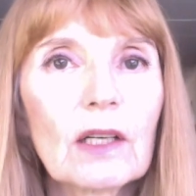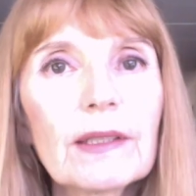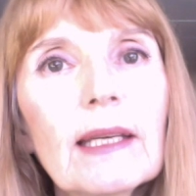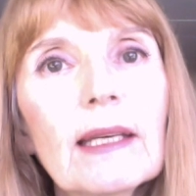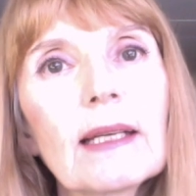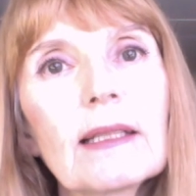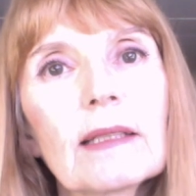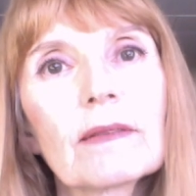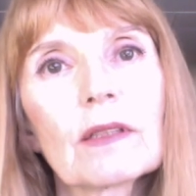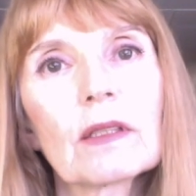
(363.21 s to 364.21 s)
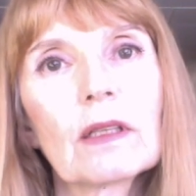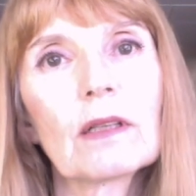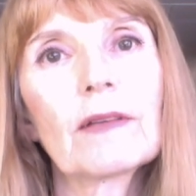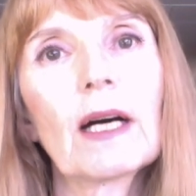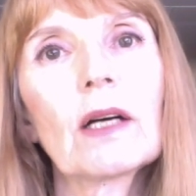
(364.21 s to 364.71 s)
On air level
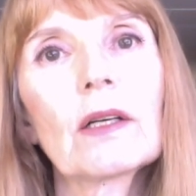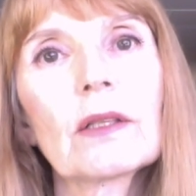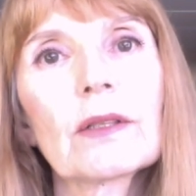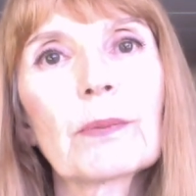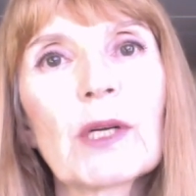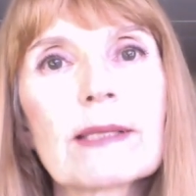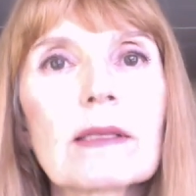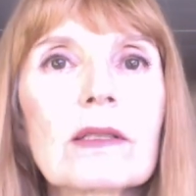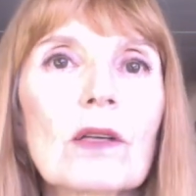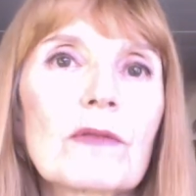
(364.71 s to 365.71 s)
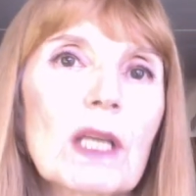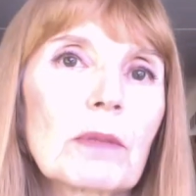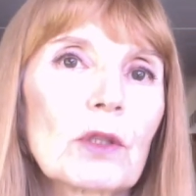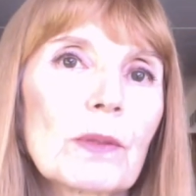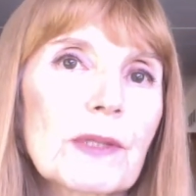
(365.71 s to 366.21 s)
of how the presence of
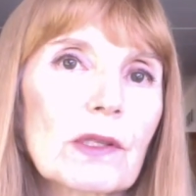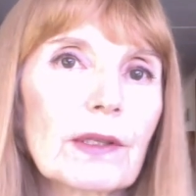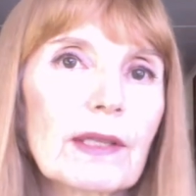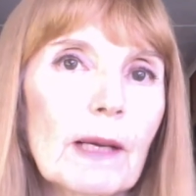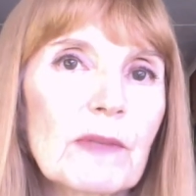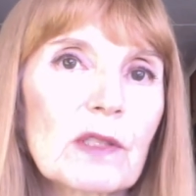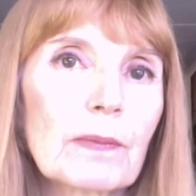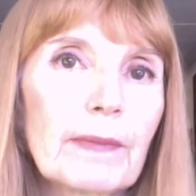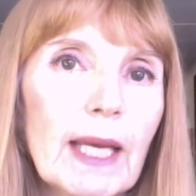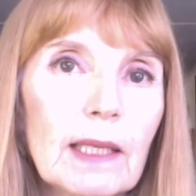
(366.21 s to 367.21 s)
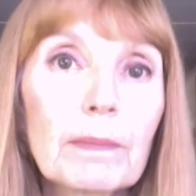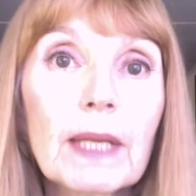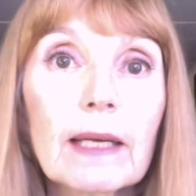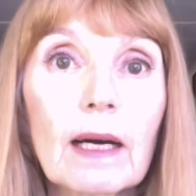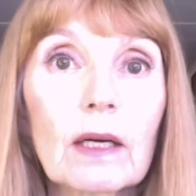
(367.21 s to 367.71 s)
double loops on thumbs may
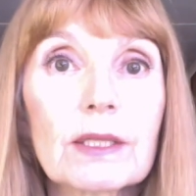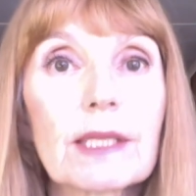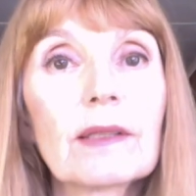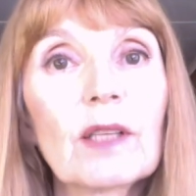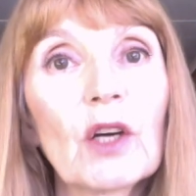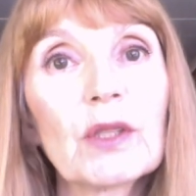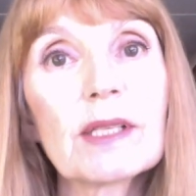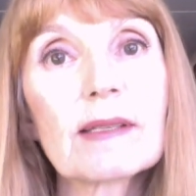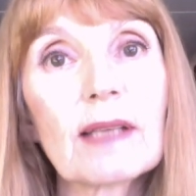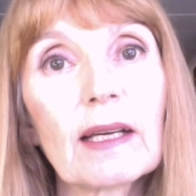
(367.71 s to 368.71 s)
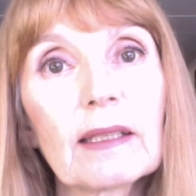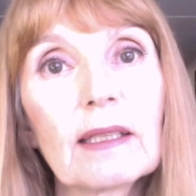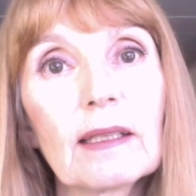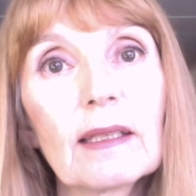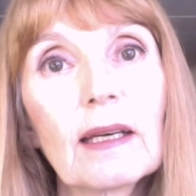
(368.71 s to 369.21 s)
play out in the owner's
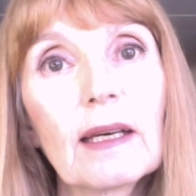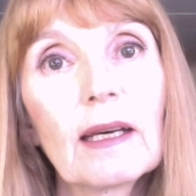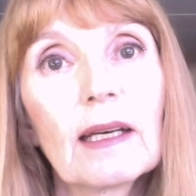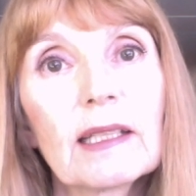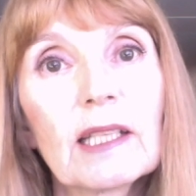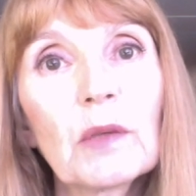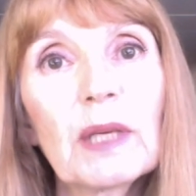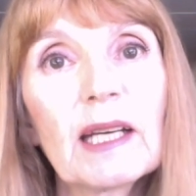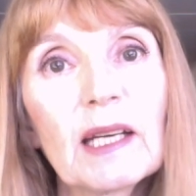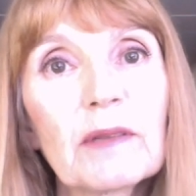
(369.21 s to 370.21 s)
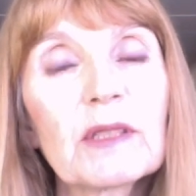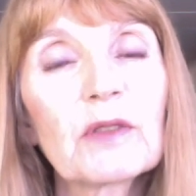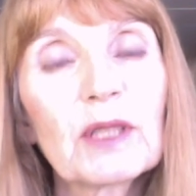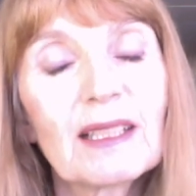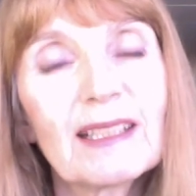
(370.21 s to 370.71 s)
psyche, here we have, it's
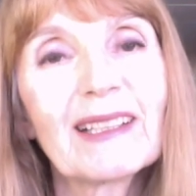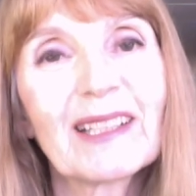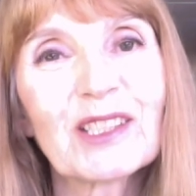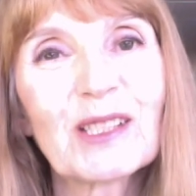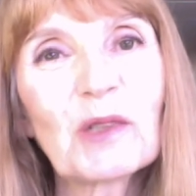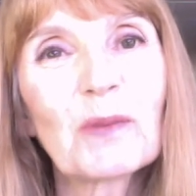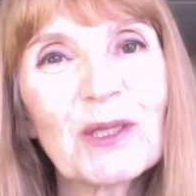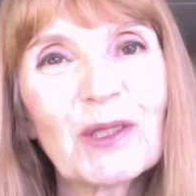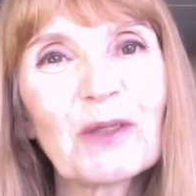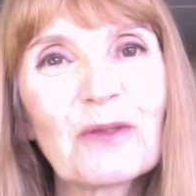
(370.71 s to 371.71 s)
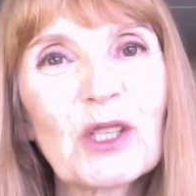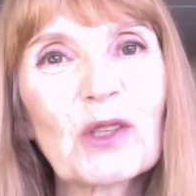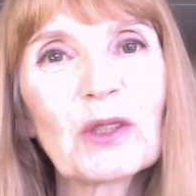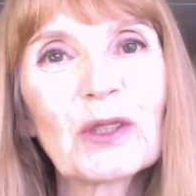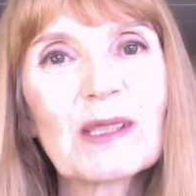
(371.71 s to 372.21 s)
very clear actually, almost on a
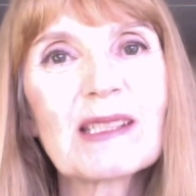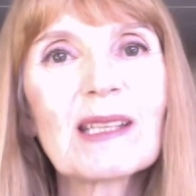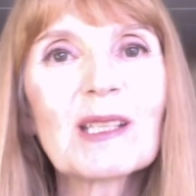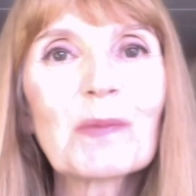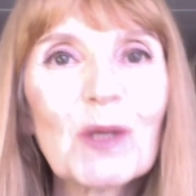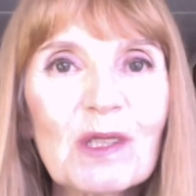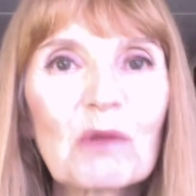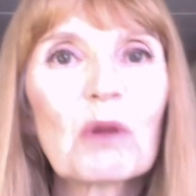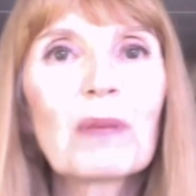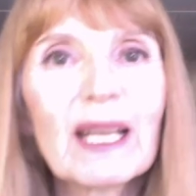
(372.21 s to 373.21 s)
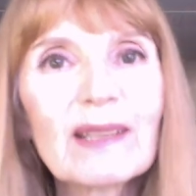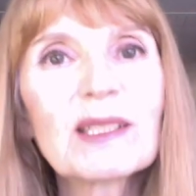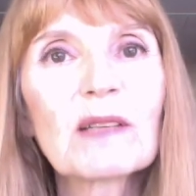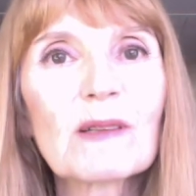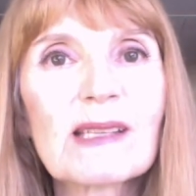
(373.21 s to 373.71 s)
visual, you could see this person will play the
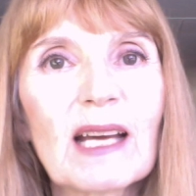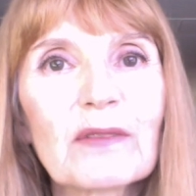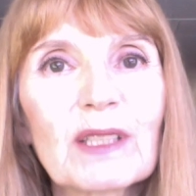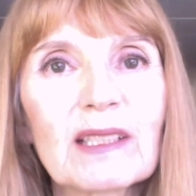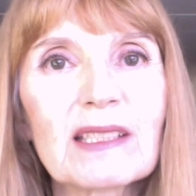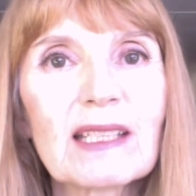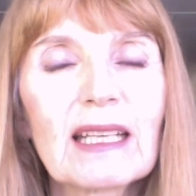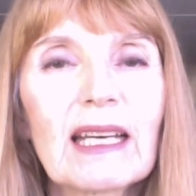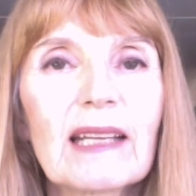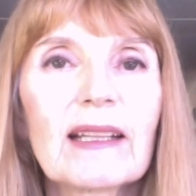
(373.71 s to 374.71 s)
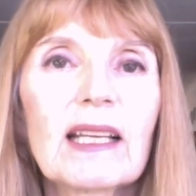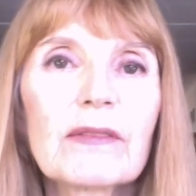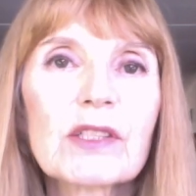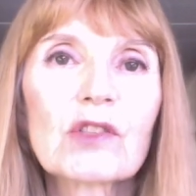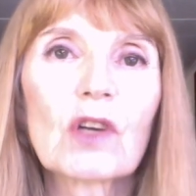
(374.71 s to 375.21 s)
devil's advocate. They'll
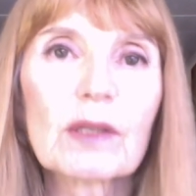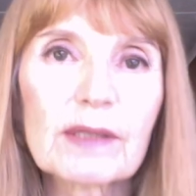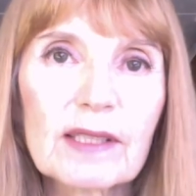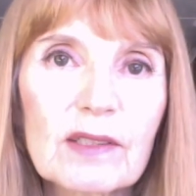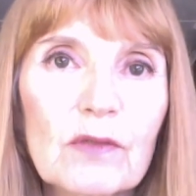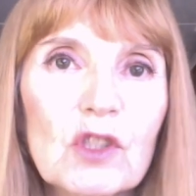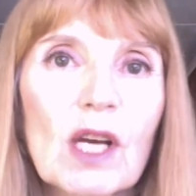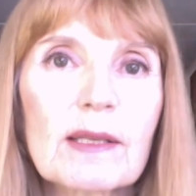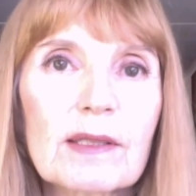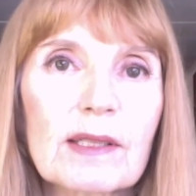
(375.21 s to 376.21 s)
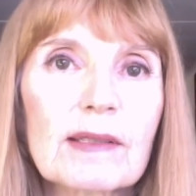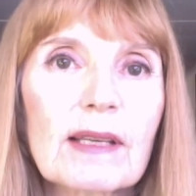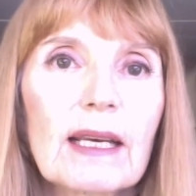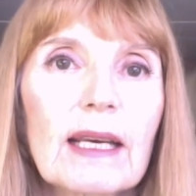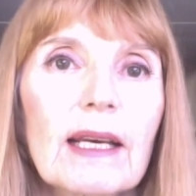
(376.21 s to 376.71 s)
have a strong sense of
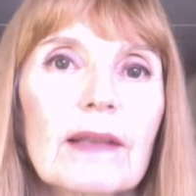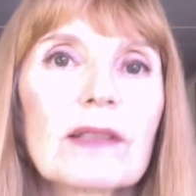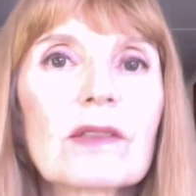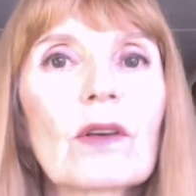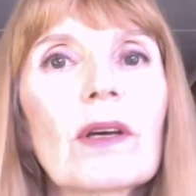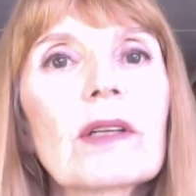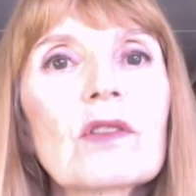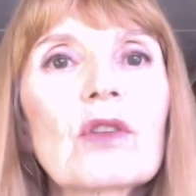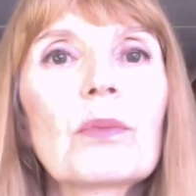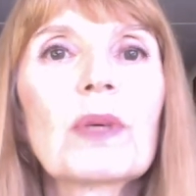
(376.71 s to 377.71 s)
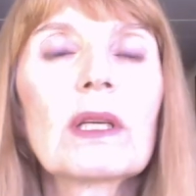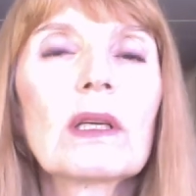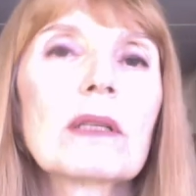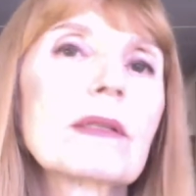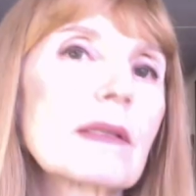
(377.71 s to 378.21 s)
justice. There's going to
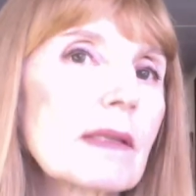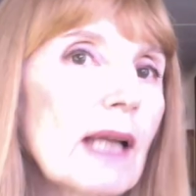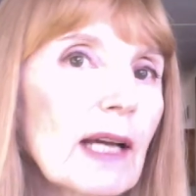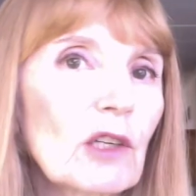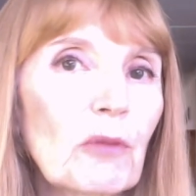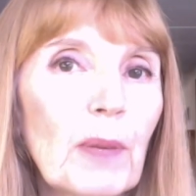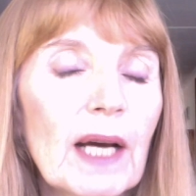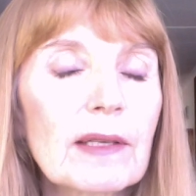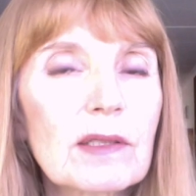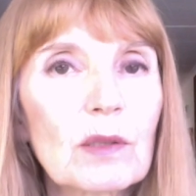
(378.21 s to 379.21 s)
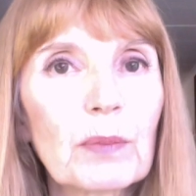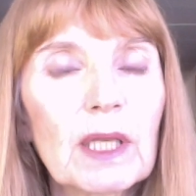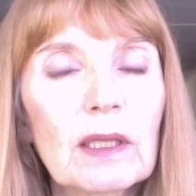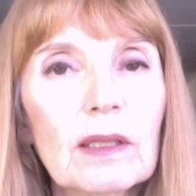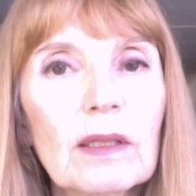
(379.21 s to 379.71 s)
be a dislike of biased
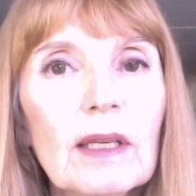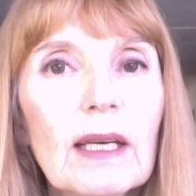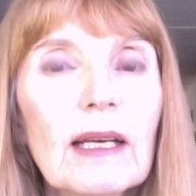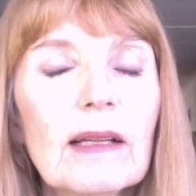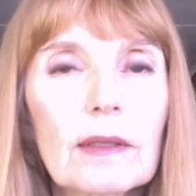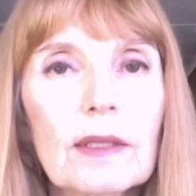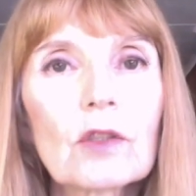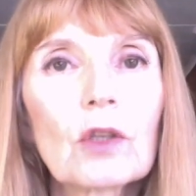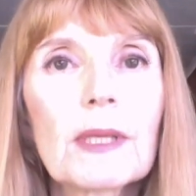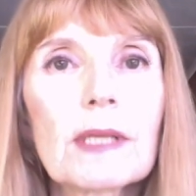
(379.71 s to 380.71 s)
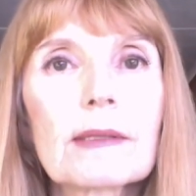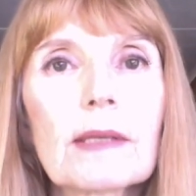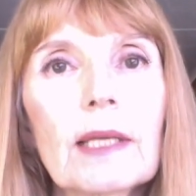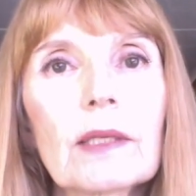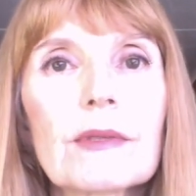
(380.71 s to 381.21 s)
opinion. This could be the
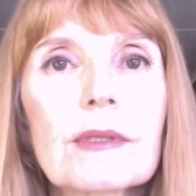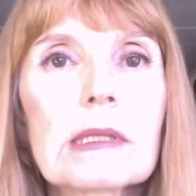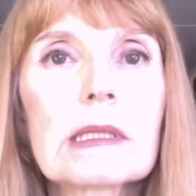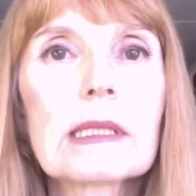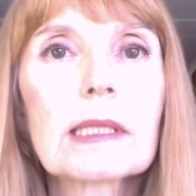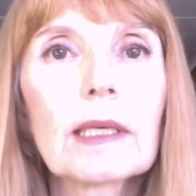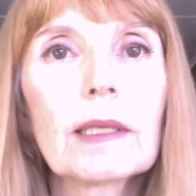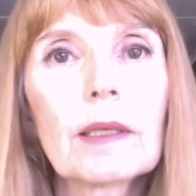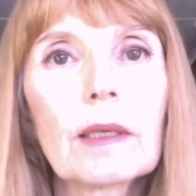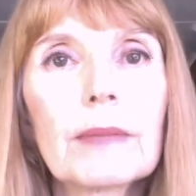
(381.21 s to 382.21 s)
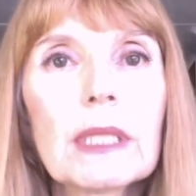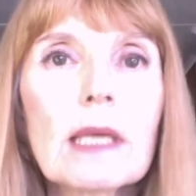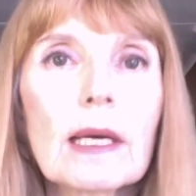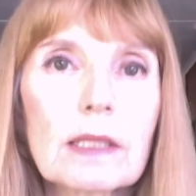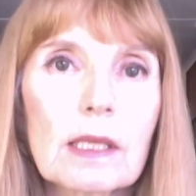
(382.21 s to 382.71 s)
sign of the sincere
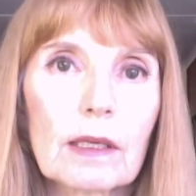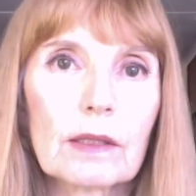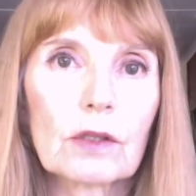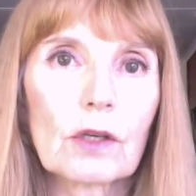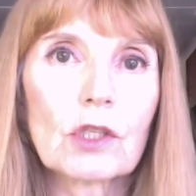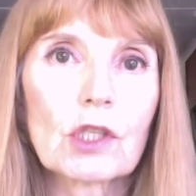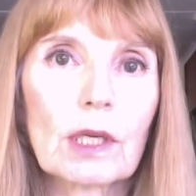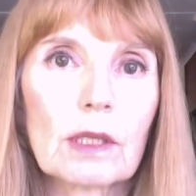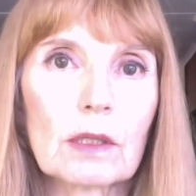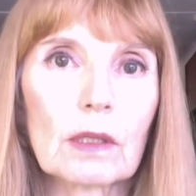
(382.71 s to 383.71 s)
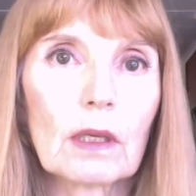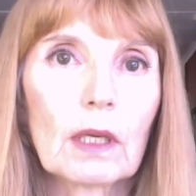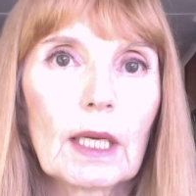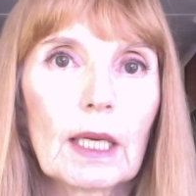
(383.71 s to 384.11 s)
mediator and negotiator.